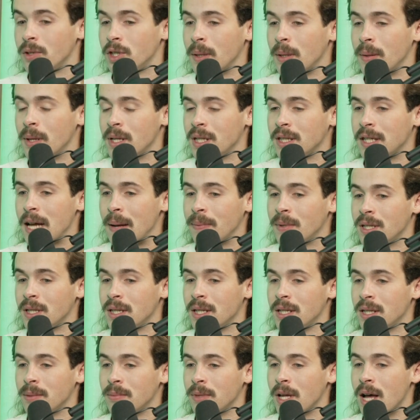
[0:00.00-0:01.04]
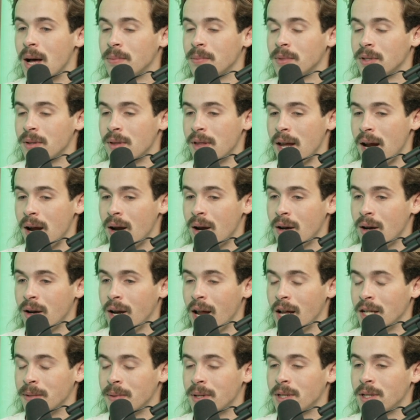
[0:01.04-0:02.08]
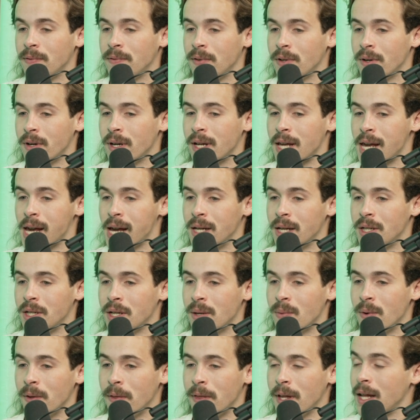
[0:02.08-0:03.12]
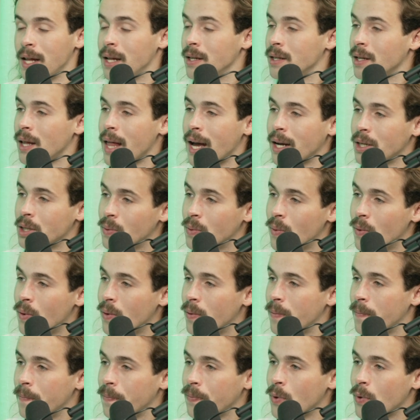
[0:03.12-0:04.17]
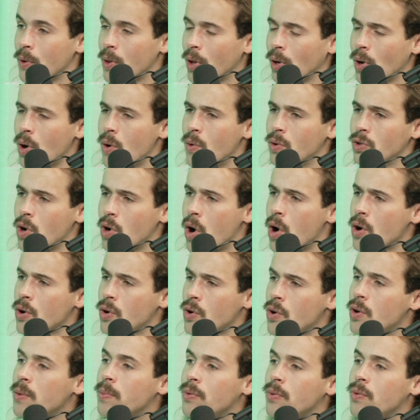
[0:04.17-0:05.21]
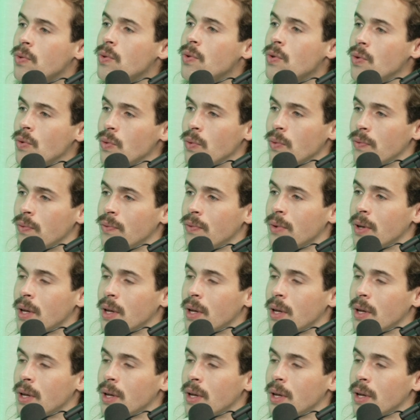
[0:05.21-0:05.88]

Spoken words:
of the skepticism comes there, especially if you're engaging with an intellectual, like, oh, it's harder to prove.